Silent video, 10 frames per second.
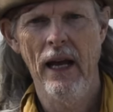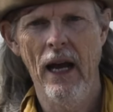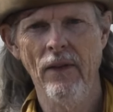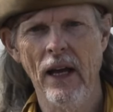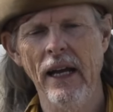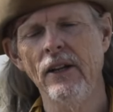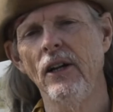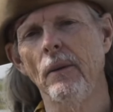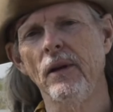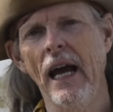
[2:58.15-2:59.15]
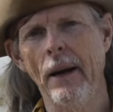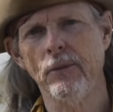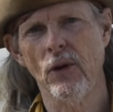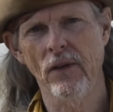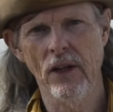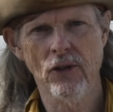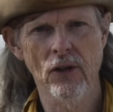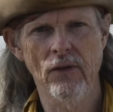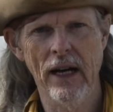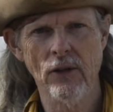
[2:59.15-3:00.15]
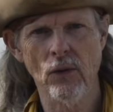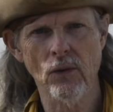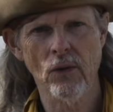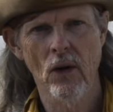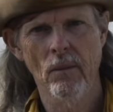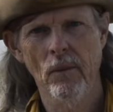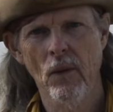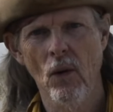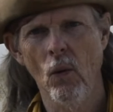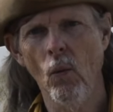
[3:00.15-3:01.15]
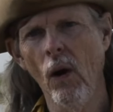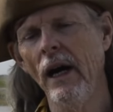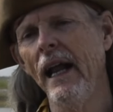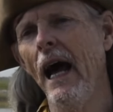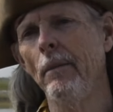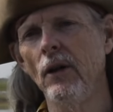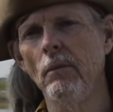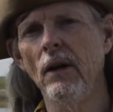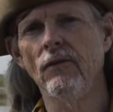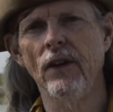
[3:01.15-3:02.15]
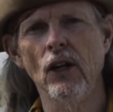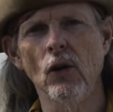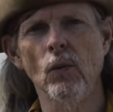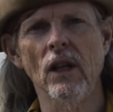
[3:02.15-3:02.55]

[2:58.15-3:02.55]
and they ended up capturing these two vessels. One happened to be filled with